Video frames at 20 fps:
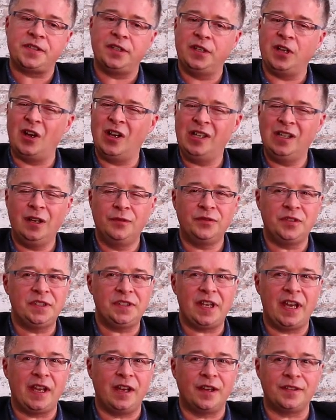So now I
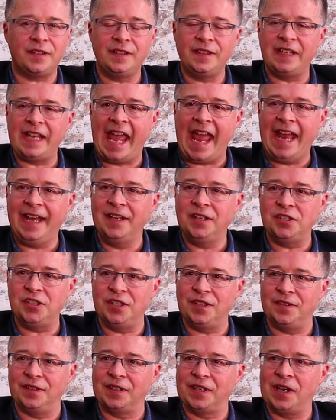love the day. I think the
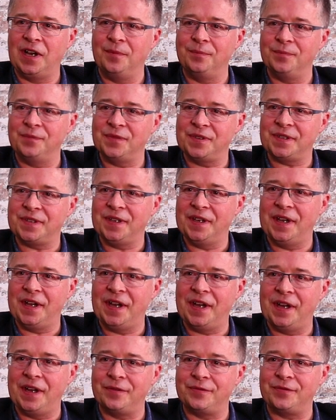energy that comes
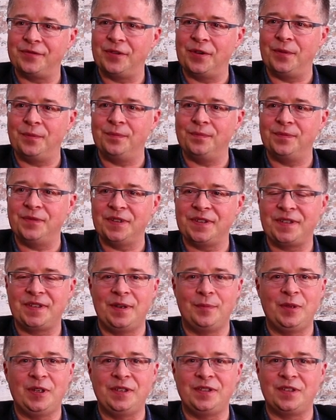from the
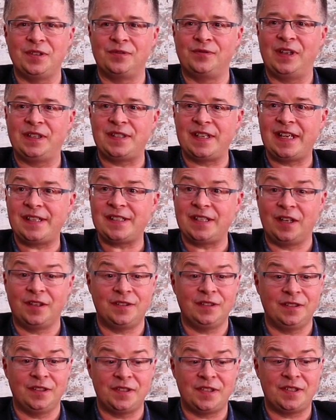summit is just
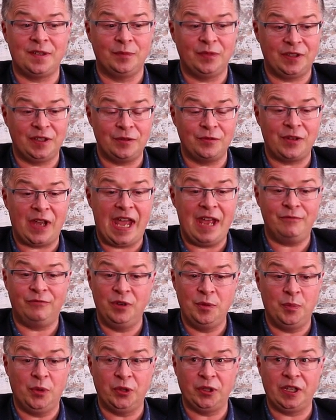fantastic. I think there's something for
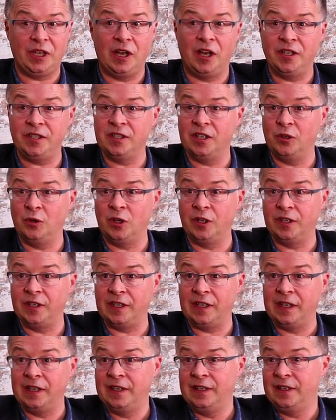everybody. I know
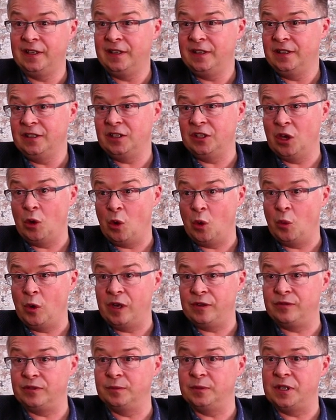I go
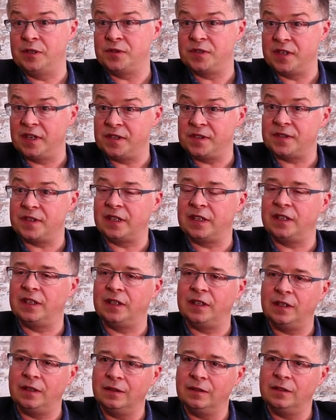away from those days
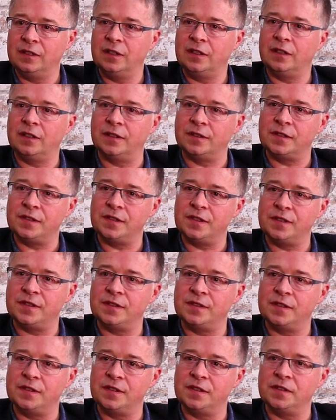thinking, yeah,
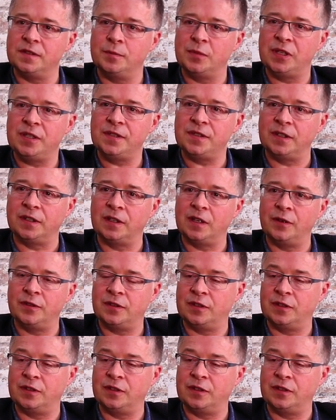this is amazing.